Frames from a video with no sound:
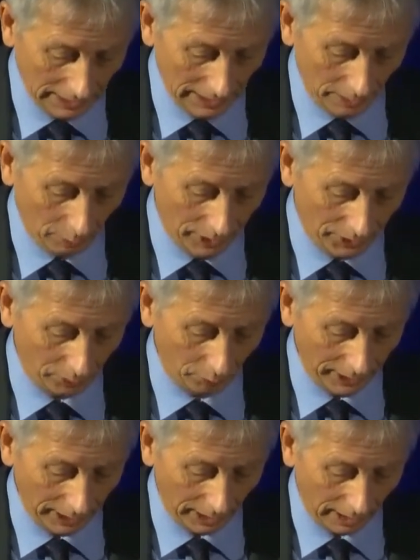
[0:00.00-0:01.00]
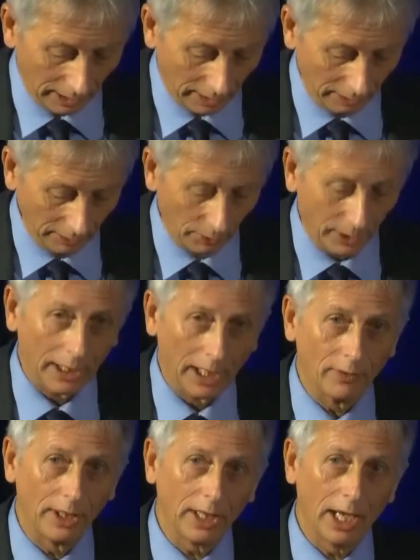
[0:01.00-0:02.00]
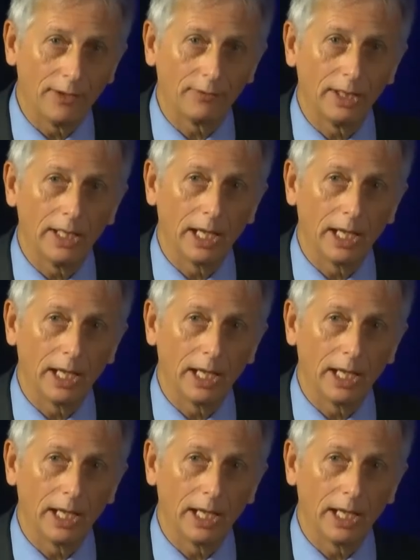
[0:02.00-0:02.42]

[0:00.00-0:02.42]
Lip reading: which we are looking at very carefully,